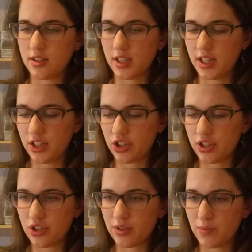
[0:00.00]
I think she's
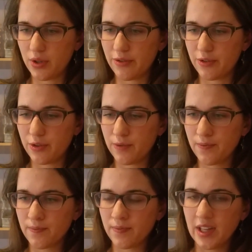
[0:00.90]
just beautiful.
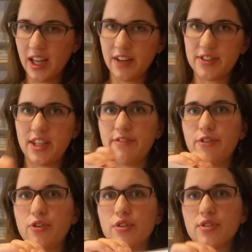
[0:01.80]
And I've seen
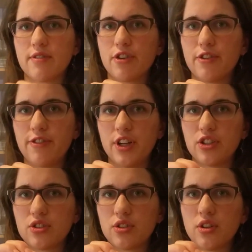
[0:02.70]
photos of her
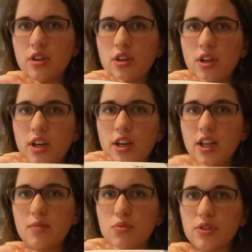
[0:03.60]
finished
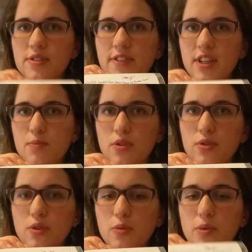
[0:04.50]
in Brooke's Facebook
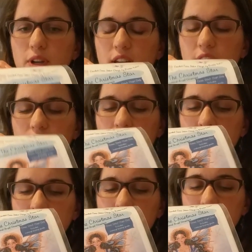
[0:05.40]
group, and
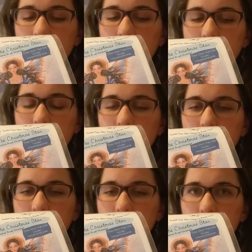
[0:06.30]

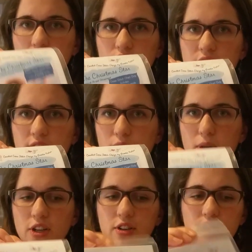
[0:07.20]
she looks even
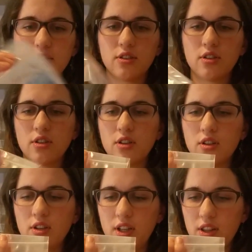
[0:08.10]
better
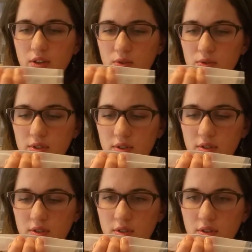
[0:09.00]
in those
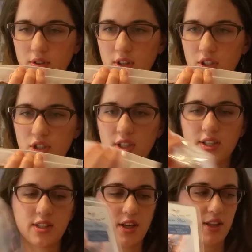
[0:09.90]
than she does